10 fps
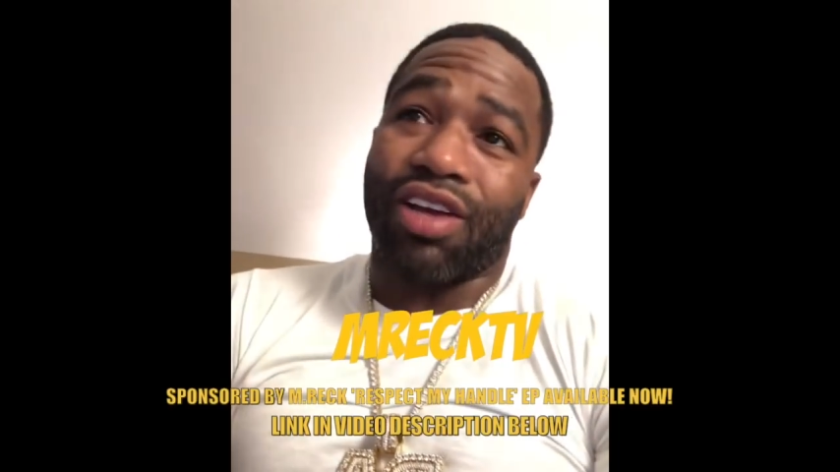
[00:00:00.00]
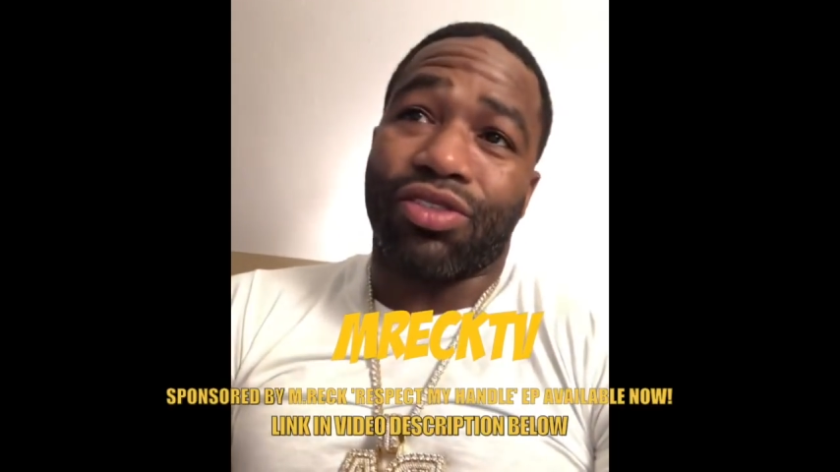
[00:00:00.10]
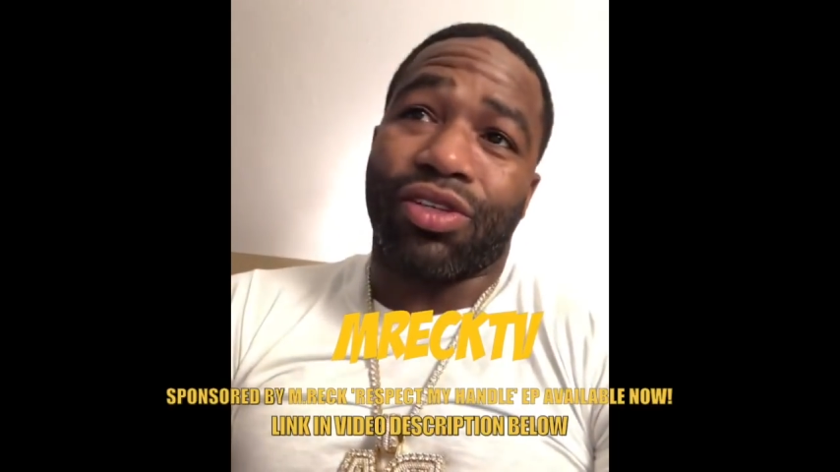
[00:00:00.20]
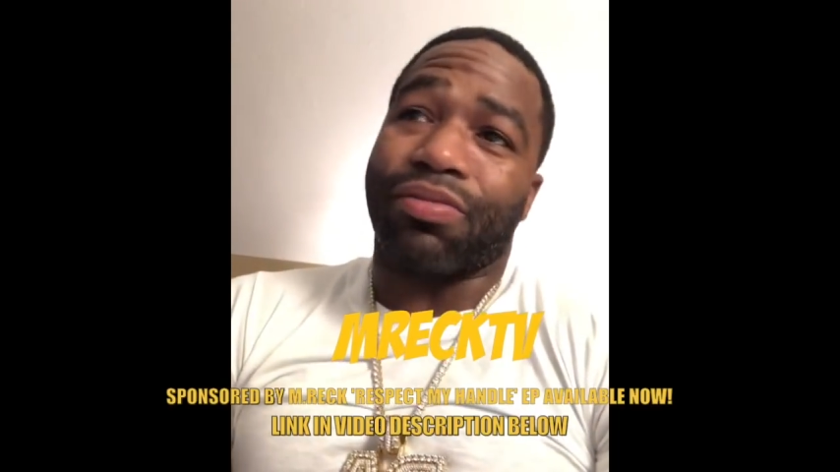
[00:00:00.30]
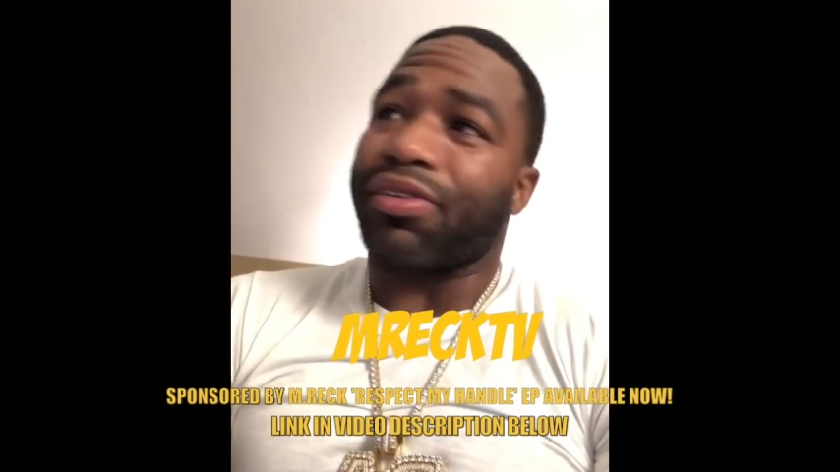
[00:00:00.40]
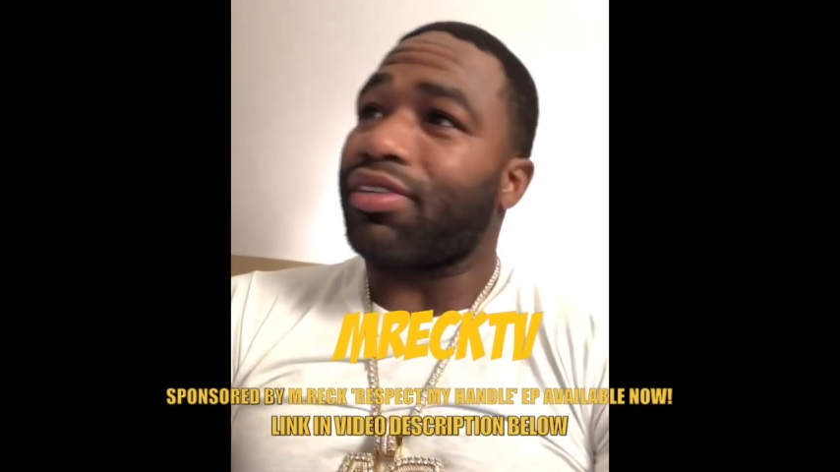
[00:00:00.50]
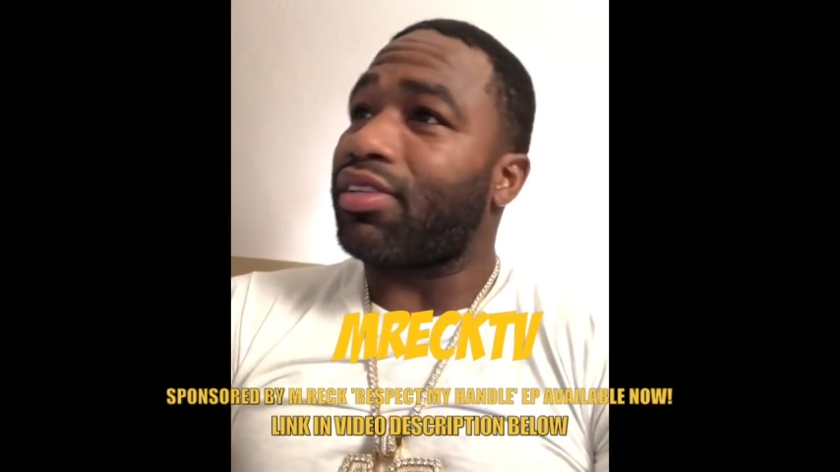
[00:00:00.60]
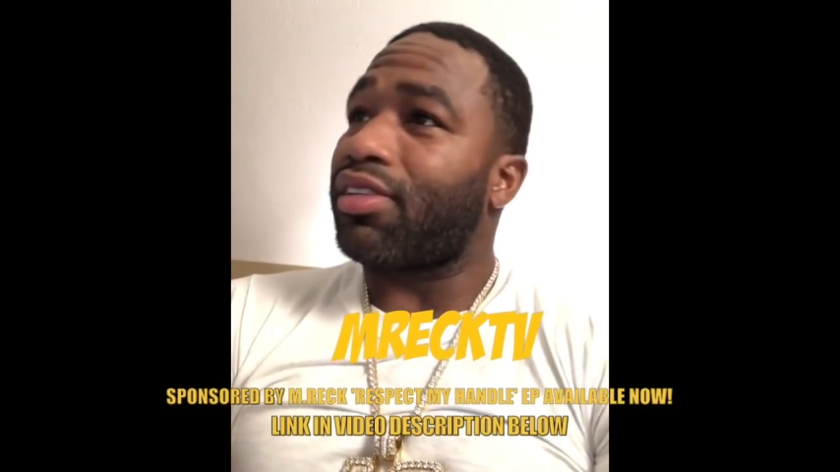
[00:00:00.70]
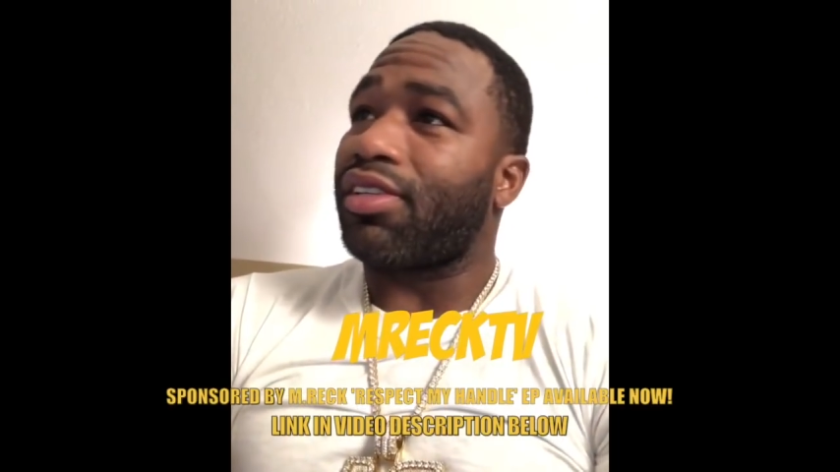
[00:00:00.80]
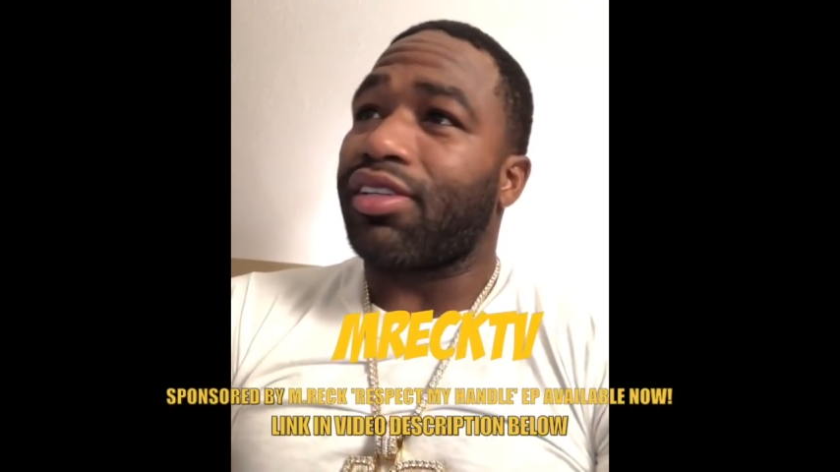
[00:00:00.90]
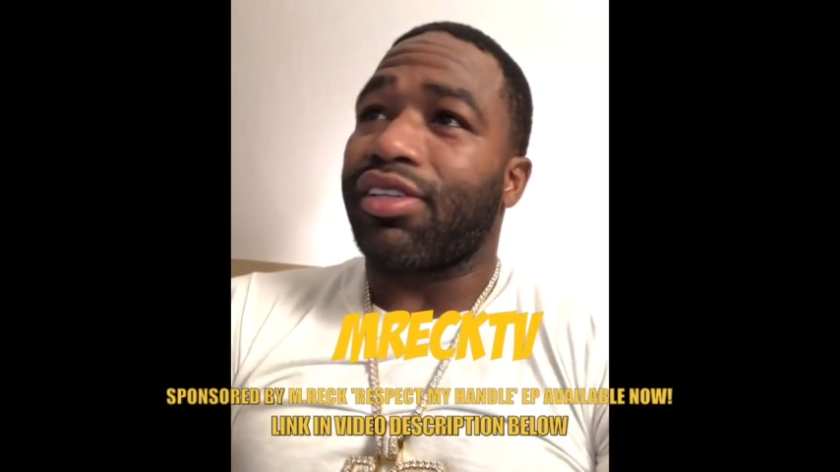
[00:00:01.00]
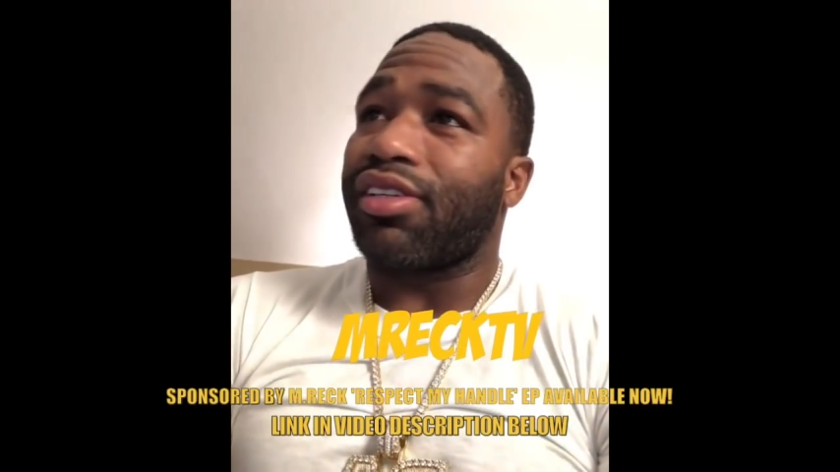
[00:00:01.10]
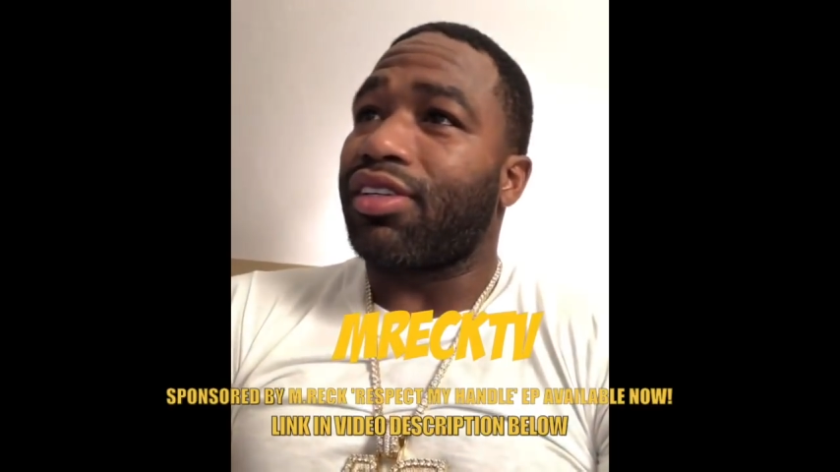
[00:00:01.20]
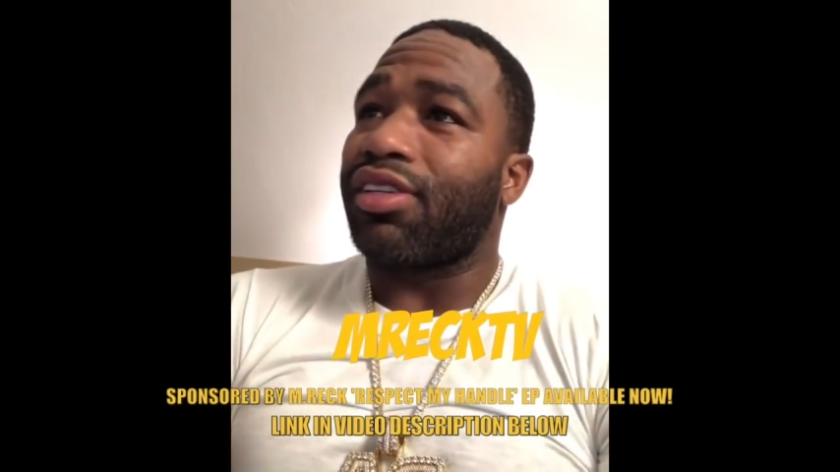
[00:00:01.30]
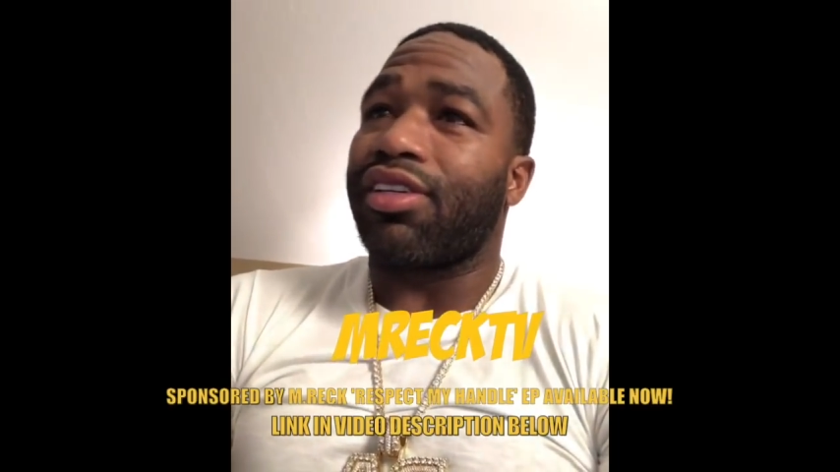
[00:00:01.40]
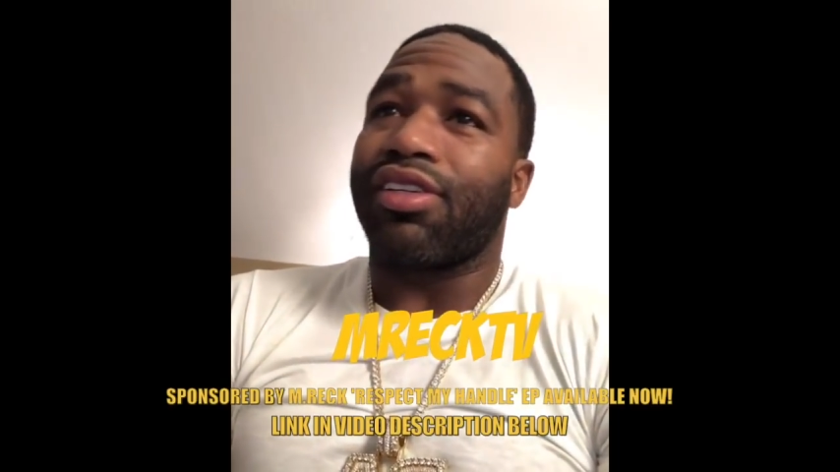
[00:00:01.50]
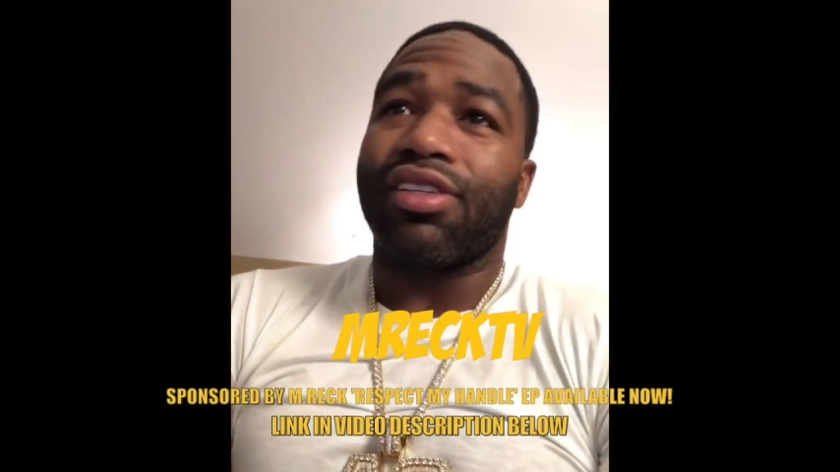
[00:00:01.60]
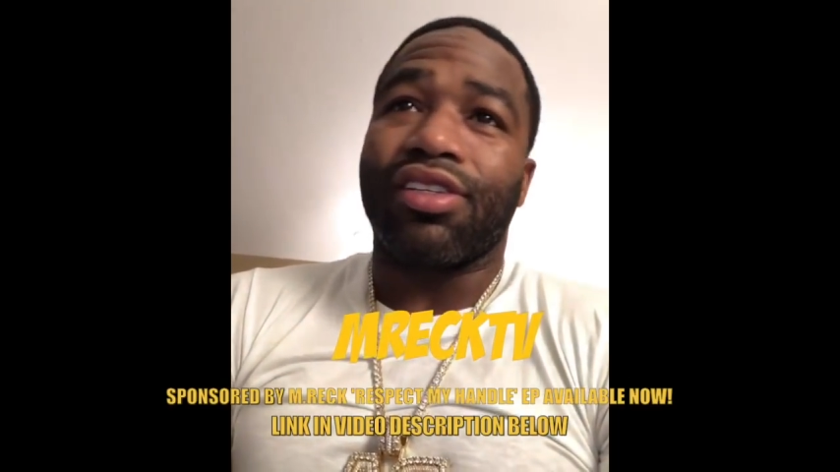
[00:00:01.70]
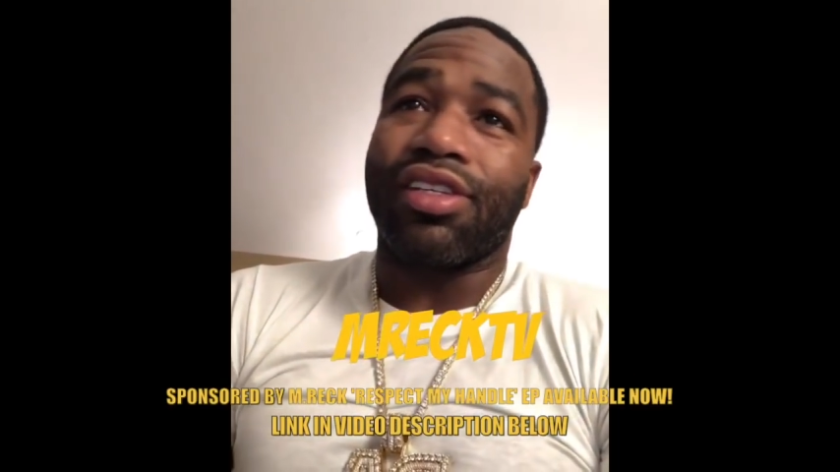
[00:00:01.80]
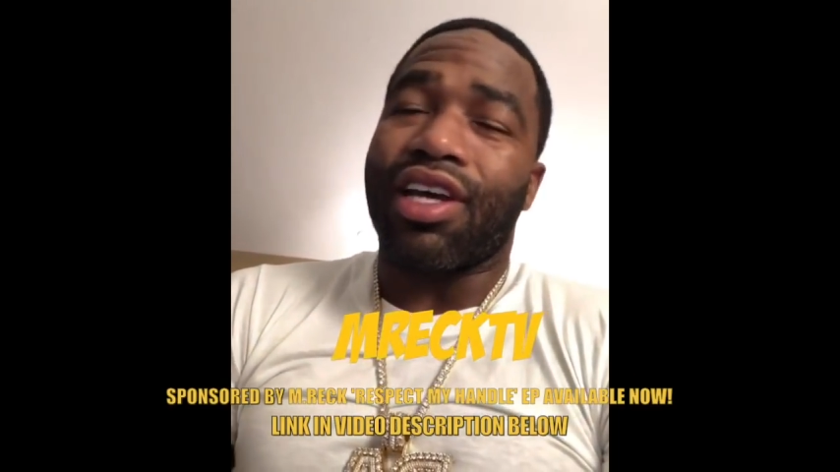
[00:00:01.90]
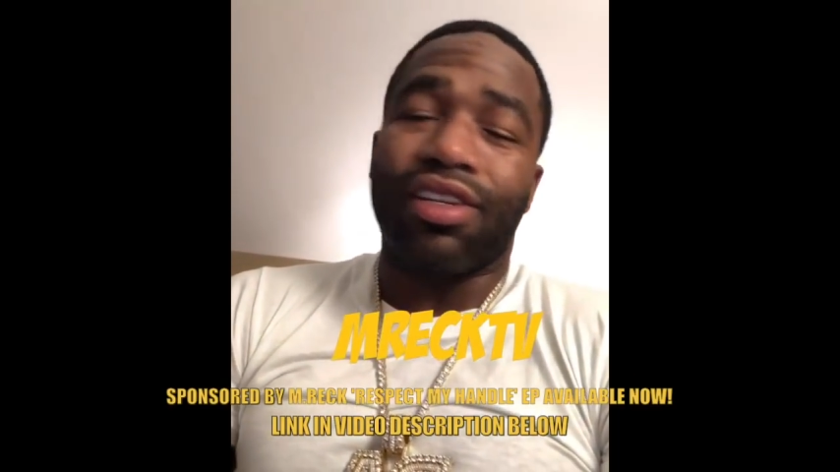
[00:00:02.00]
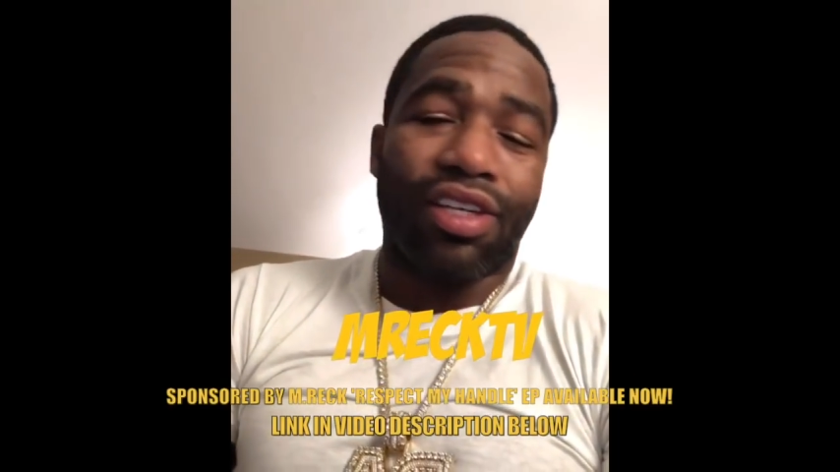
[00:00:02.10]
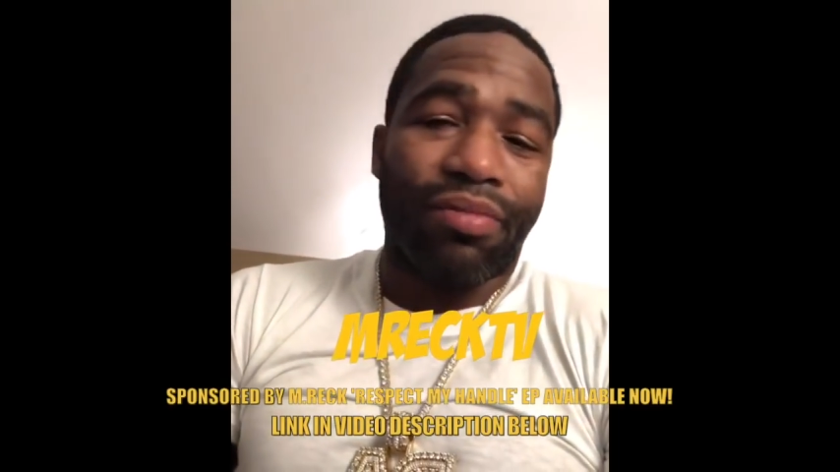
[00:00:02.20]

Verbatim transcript: Y'all tripping. Y'all